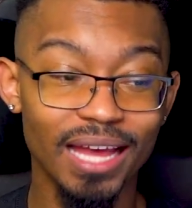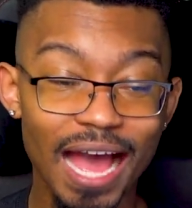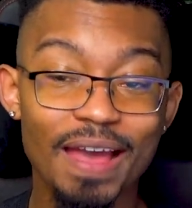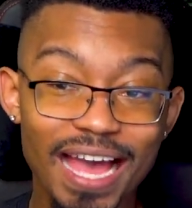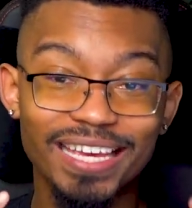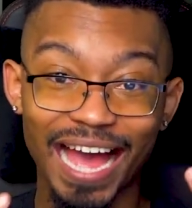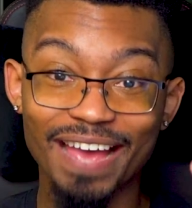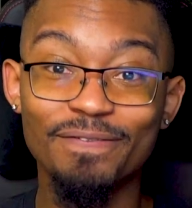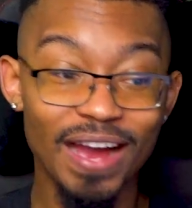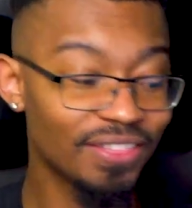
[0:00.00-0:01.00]

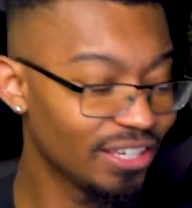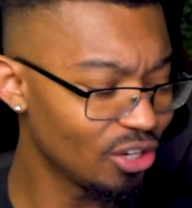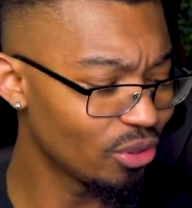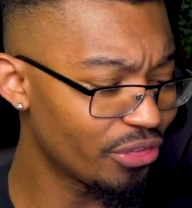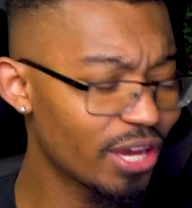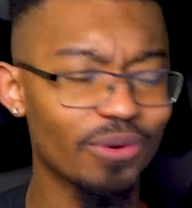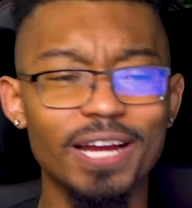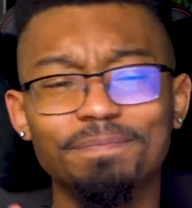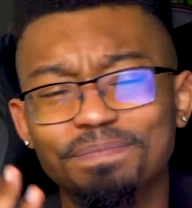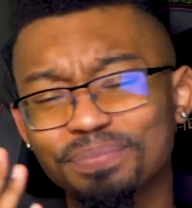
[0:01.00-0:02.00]
I finally do the thing, right?